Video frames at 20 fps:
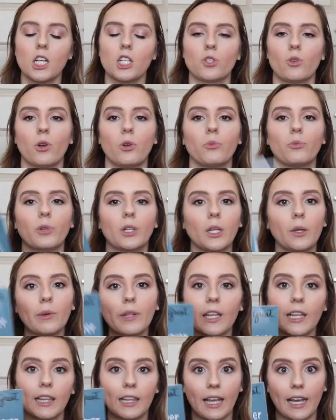So I
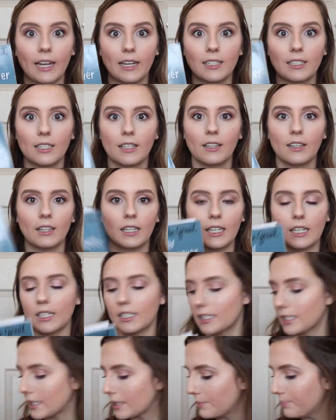really liked
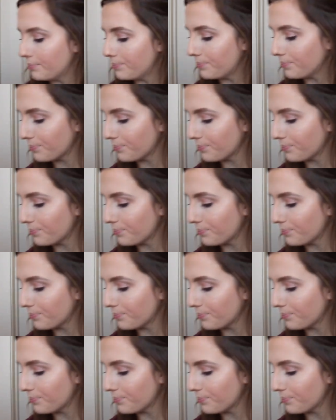these.